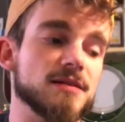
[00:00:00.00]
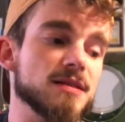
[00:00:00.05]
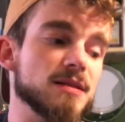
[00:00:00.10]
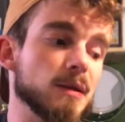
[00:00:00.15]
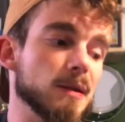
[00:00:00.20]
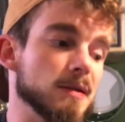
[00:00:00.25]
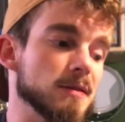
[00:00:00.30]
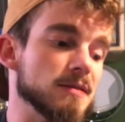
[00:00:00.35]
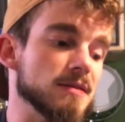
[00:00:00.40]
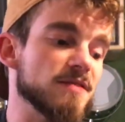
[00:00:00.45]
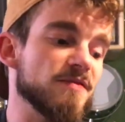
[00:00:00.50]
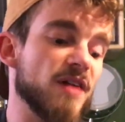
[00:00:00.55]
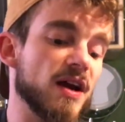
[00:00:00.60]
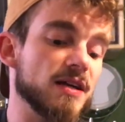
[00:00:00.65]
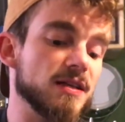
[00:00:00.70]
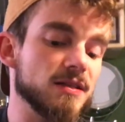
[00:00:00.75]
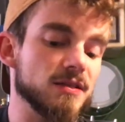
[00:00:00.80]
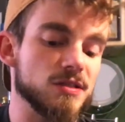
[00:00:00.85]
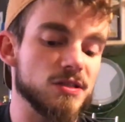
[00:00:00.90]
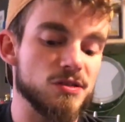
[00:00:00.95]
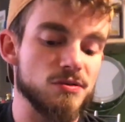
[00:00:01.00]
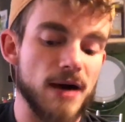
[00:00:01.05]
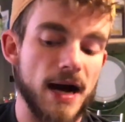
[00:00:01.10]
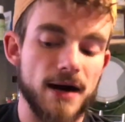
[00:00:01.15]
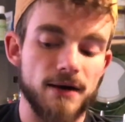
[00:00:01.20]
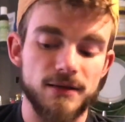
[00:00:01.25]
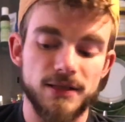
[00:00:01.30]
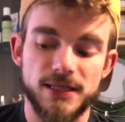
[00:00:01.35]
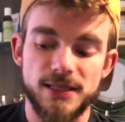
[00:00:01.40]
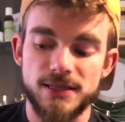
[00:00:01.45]
So I was finding new
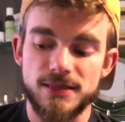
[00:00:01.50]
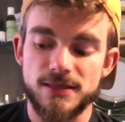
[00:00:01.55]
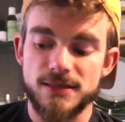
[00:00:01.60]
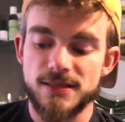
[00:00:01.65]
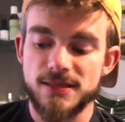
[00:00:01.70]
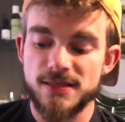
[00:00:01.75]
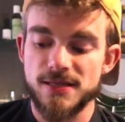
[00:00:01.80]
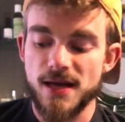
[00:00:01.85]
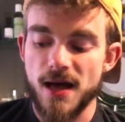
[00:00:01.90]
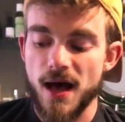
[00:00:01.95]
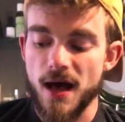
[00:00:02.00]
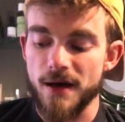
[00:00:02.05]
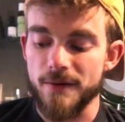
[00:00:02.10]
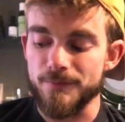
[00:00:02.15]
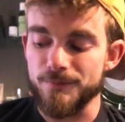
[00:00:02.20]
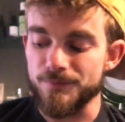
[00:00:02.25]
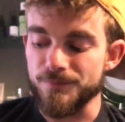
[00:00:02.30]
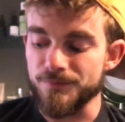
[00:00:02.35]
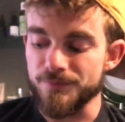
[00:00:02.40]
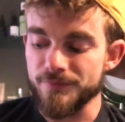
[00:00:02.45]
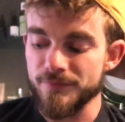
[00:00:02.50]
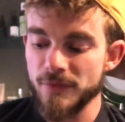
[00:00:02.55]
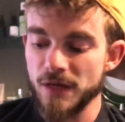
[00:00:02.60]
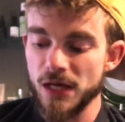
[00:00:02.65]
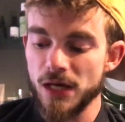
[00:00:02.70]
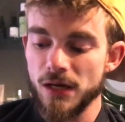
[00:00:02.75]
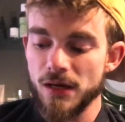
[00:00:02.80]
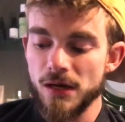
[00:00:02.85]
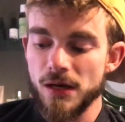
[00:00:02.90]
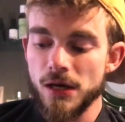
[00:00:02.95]
outlets,
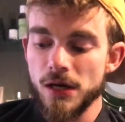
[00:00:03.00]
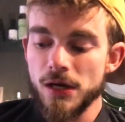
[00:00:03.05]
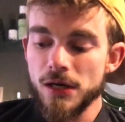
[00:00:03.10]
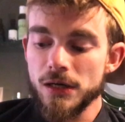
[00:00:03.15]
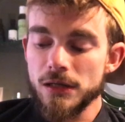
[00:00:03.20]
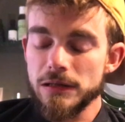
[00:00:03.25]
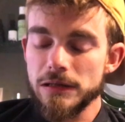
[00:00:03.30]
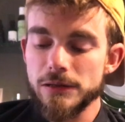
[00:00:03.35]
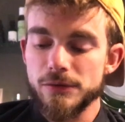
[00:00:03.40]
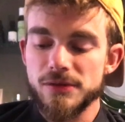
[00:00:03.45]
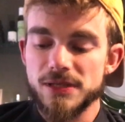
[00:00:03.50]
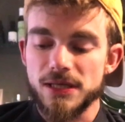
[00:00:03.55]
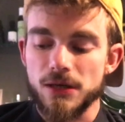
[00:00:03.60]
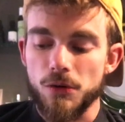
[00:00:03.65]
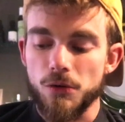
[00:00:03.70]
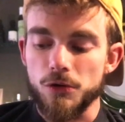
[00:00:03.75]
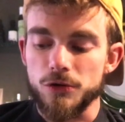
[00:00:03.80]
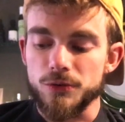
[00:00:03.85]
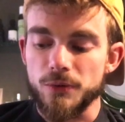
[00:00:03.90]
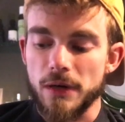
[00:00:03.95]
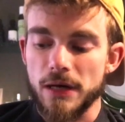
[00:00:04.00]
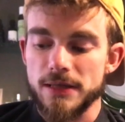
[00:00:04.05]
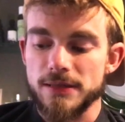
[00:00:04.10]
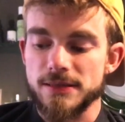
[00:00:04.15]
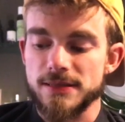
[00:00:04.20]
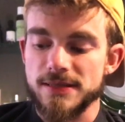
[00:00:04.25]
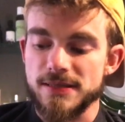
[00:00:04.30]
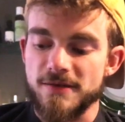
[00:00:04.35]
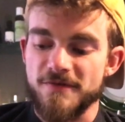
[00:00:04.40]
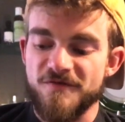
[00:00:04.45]
losing old
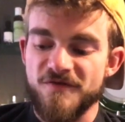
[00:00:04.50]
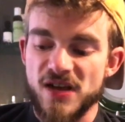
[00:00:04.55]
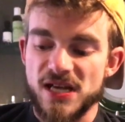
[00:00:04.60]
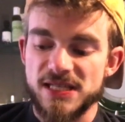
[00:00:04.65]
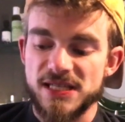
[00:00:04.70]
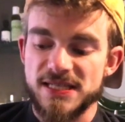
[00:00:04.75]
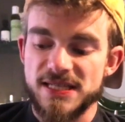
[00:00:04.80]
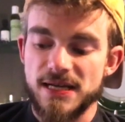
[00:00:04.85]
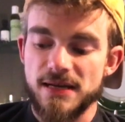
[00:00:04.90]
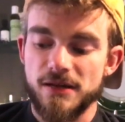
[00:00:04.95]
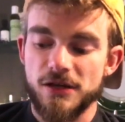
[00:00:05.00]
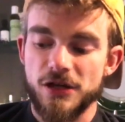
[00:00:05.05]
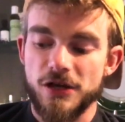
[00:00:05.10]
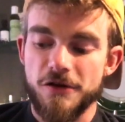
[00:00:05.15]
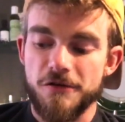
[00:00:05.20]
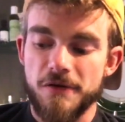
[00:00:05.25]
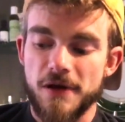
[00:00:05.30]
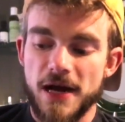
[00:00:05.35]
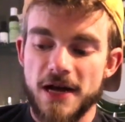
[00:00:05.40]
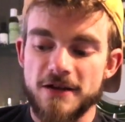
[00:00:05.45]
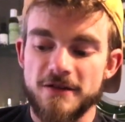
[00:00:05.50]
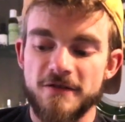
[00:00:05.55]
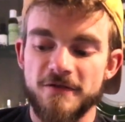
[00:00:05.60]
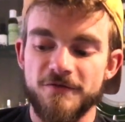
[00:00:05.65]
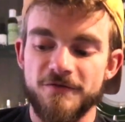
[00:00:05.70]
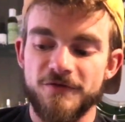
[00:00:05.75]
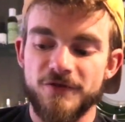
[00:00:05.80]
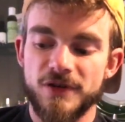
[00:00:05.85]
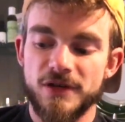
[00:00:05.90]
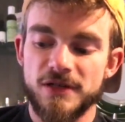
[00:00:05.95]
ones, and facing, kind of
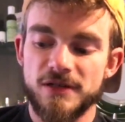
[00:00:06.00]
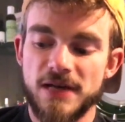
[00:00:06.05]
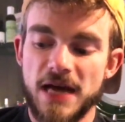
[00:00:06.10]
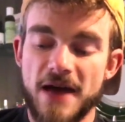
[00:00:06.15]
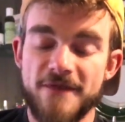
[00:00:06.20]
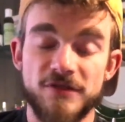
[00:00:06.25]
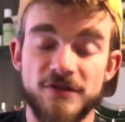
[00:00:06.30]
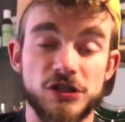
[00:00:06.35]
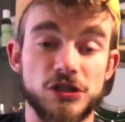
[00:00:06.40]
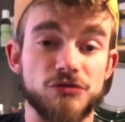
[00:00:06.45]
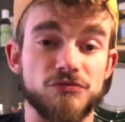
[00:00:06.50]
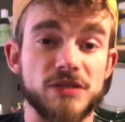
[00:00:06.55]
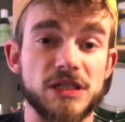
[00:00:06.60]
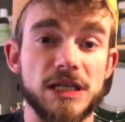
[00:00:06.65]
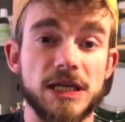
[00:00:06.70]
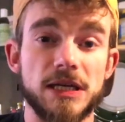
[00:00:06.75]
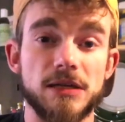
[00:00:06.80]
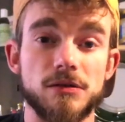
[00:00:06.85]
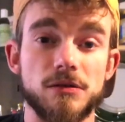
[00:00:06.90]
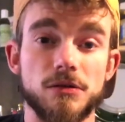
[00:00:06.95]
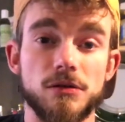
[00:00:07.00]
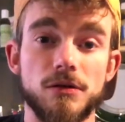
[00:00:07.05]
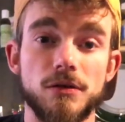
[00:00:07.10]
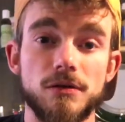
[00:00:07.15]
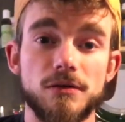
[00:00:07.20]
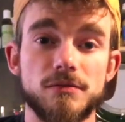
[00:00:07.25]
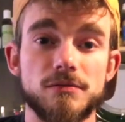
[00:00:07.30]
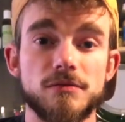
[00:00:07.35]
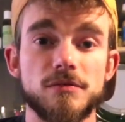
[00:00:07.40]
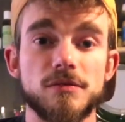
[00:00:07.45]
having to rekindle